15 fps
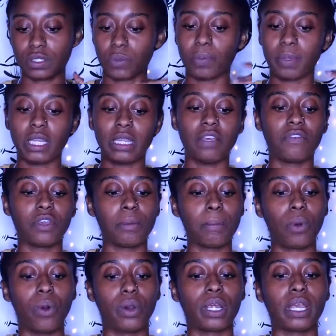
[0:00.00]
We'll be living
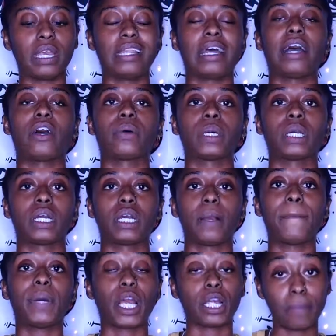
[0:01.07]
more in our
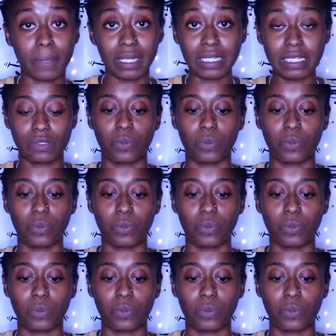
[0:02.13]
purpose.